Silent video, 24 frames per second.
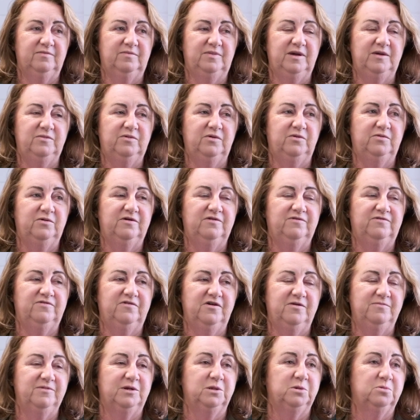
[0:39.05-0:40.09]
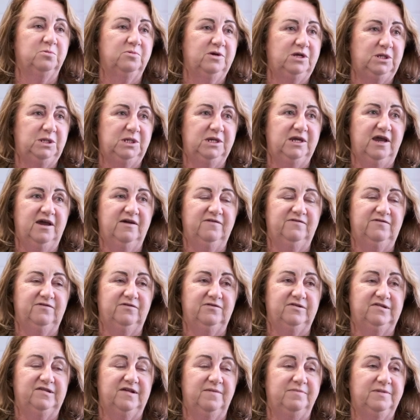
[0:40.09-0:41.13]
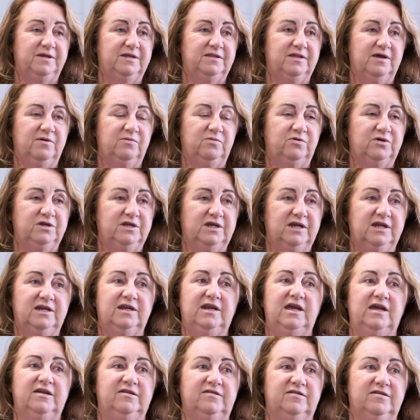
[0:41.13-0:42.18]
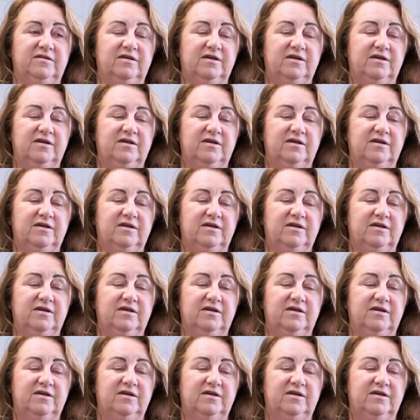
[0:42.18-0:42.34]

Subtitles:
people were very much reaching out for something that would connect